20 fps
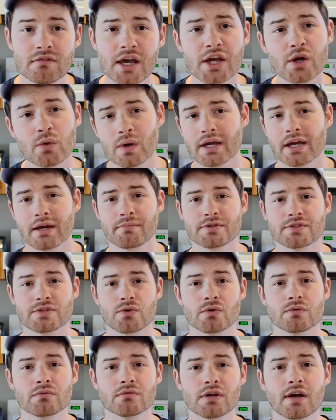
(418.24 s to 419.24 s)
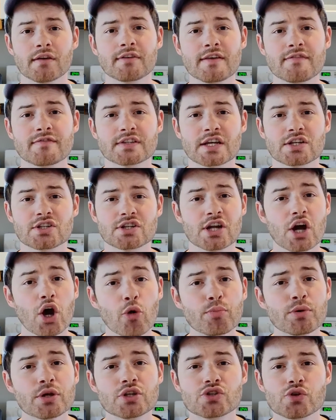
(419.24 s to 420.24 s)
a quick episode of Keefe's Kitchen. I
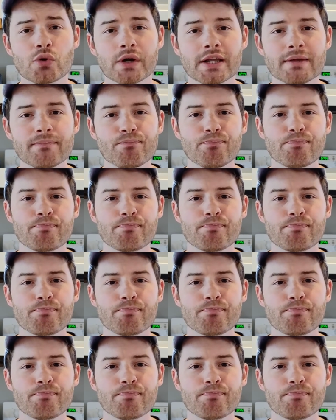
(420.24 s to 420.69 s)
hope you enjoyed it.